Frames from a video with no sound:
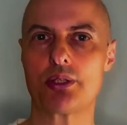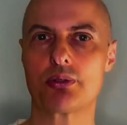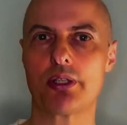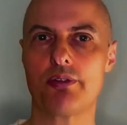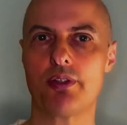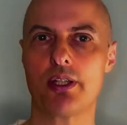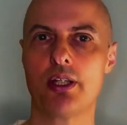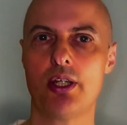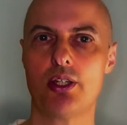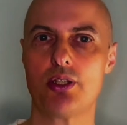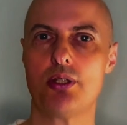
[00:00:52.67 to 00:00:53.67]
driving,
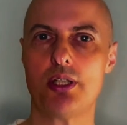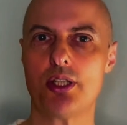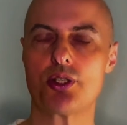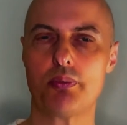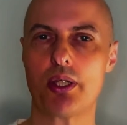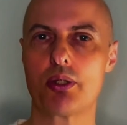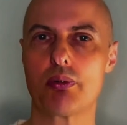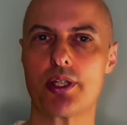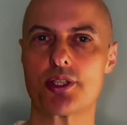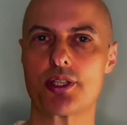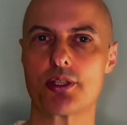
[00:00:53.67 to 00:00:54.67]
you need to
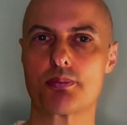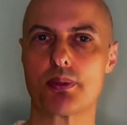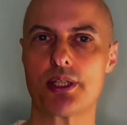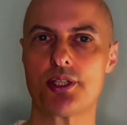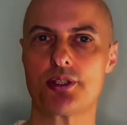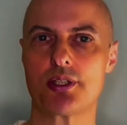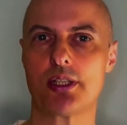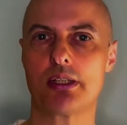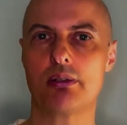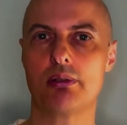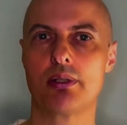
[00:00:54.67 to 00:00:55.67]
increase those pressures a
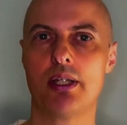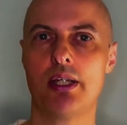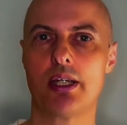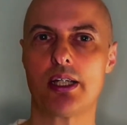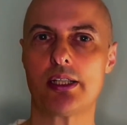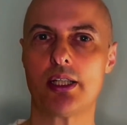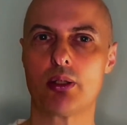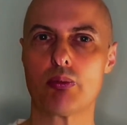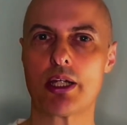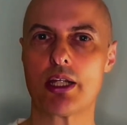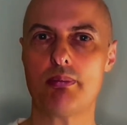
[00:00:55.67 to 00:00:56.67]
little. And it'll
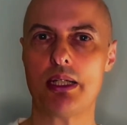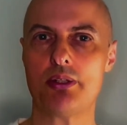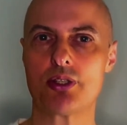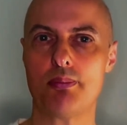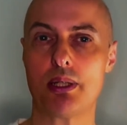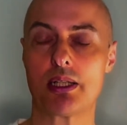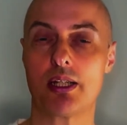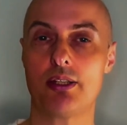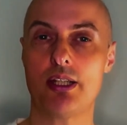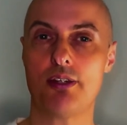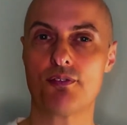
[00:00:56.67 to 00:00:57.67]
recommend typically a
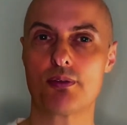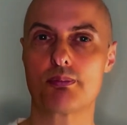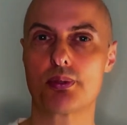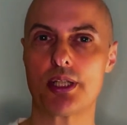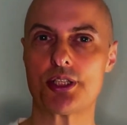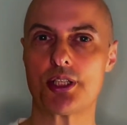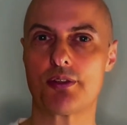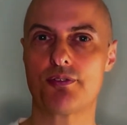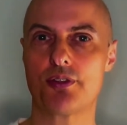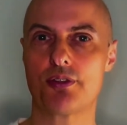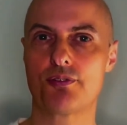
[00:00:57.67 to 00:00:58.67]
different pressure
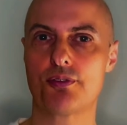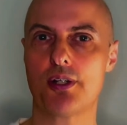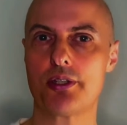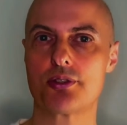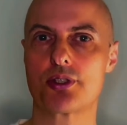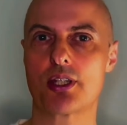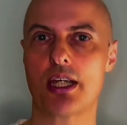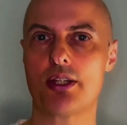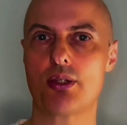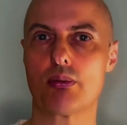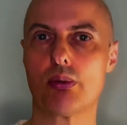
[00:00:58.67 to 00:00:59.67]
for the front
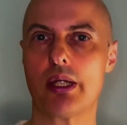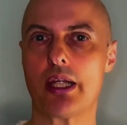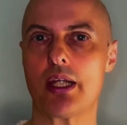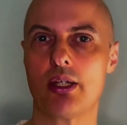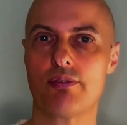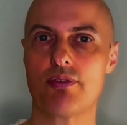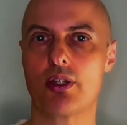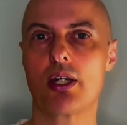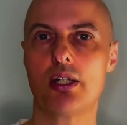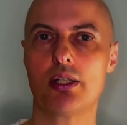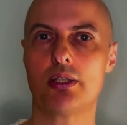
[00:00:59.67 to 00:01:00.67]
and the rear of the
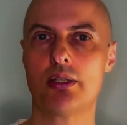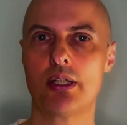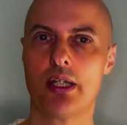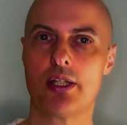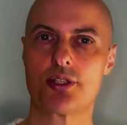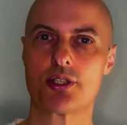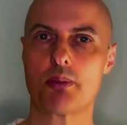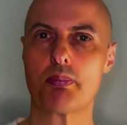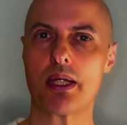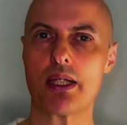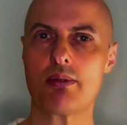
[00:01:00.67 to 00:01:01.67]
car. So
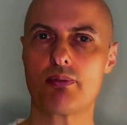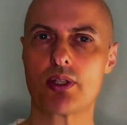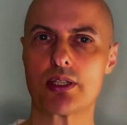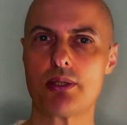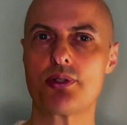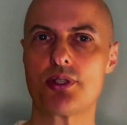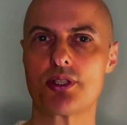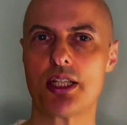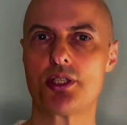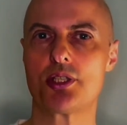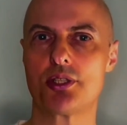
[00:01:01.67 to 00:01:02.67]
pay close
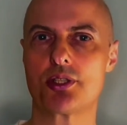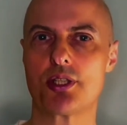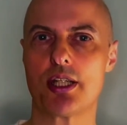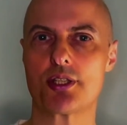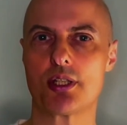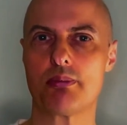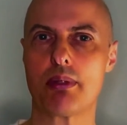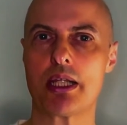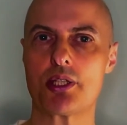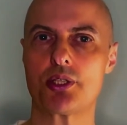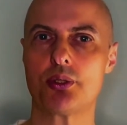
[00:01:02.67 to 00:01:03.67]
attention to this and
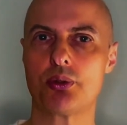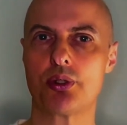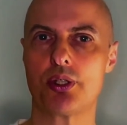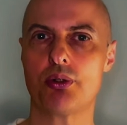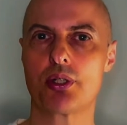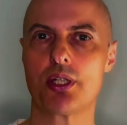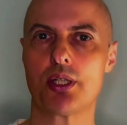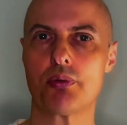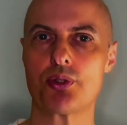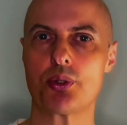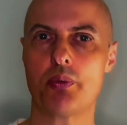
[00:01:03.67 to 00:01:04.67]
make sure that
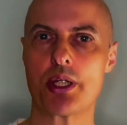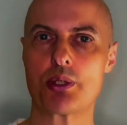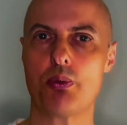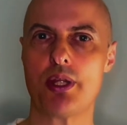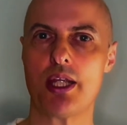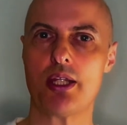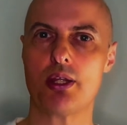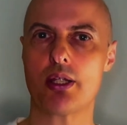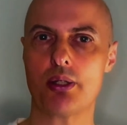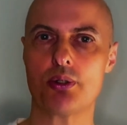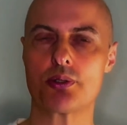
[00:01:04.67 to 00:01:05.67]
car is always within
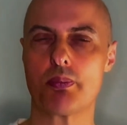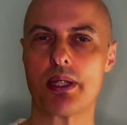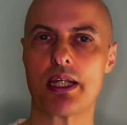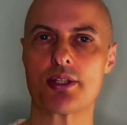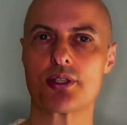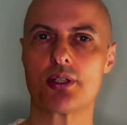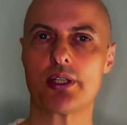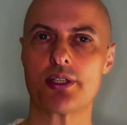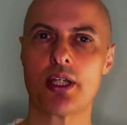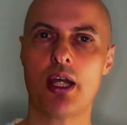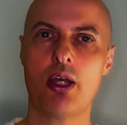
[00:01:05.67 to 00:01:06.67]
those
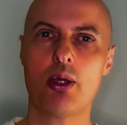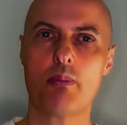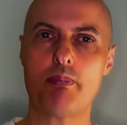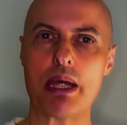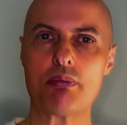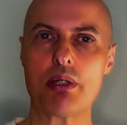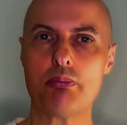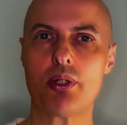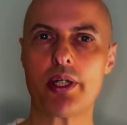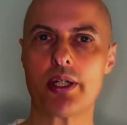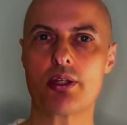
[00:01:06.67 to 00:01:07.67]
PSIs. Bear in
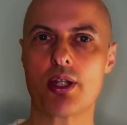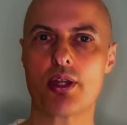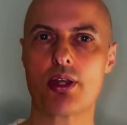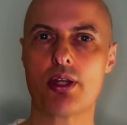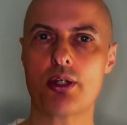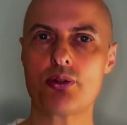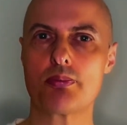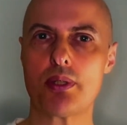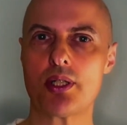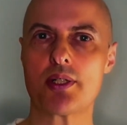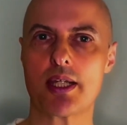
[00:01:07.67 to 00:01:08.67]
mind that those
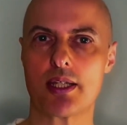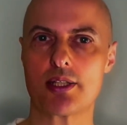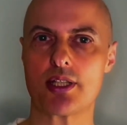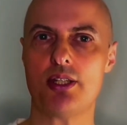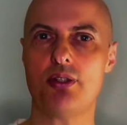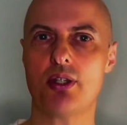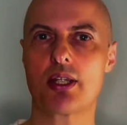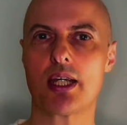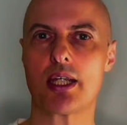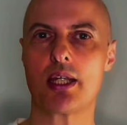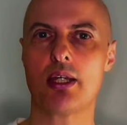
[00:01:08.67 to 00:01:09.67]
markings
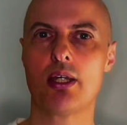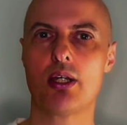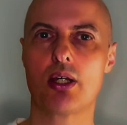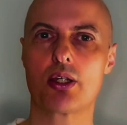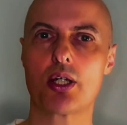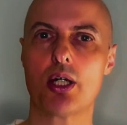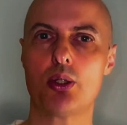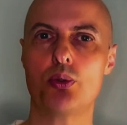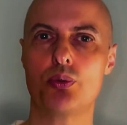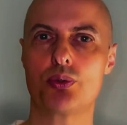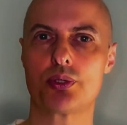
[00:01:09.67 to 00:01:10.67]
indicate
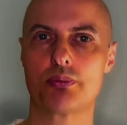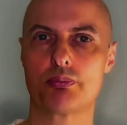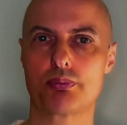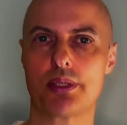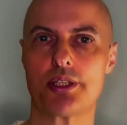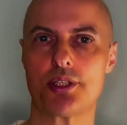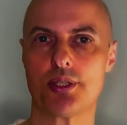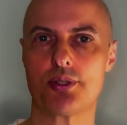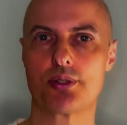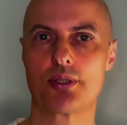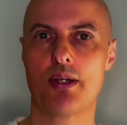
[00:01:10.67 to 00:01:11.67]
cold
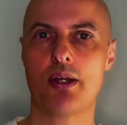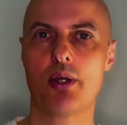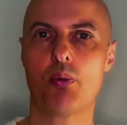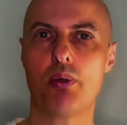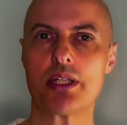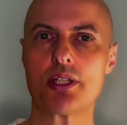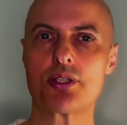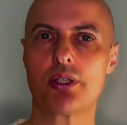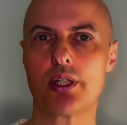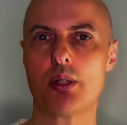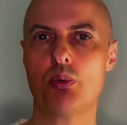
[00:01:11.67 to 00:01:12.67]
pressures. When a
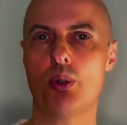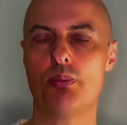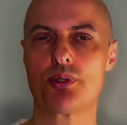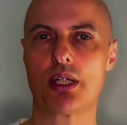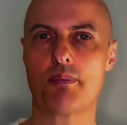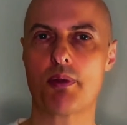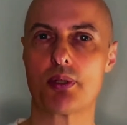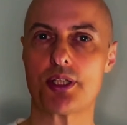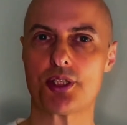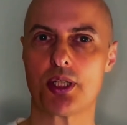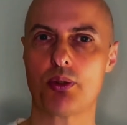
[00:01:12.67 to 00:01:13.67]
tyre warms up, the
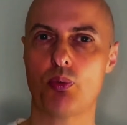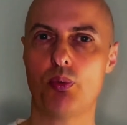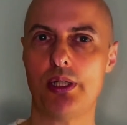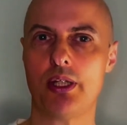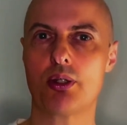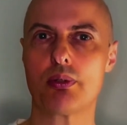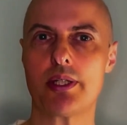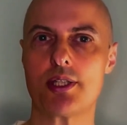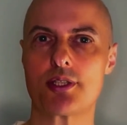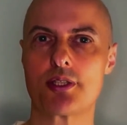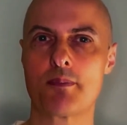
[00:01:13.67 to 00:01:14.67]
pressure will
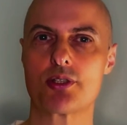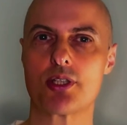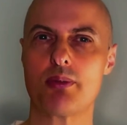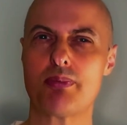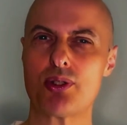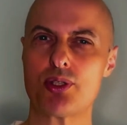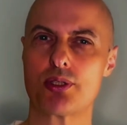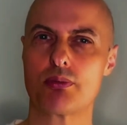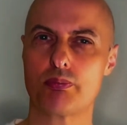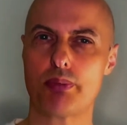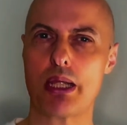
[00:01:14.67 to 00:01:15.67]
increase. So most
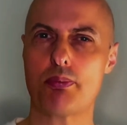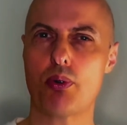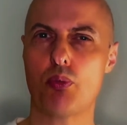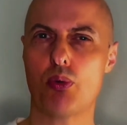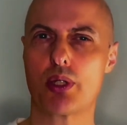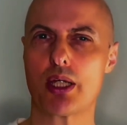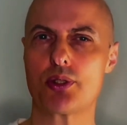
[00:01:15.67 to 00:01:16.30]
people will go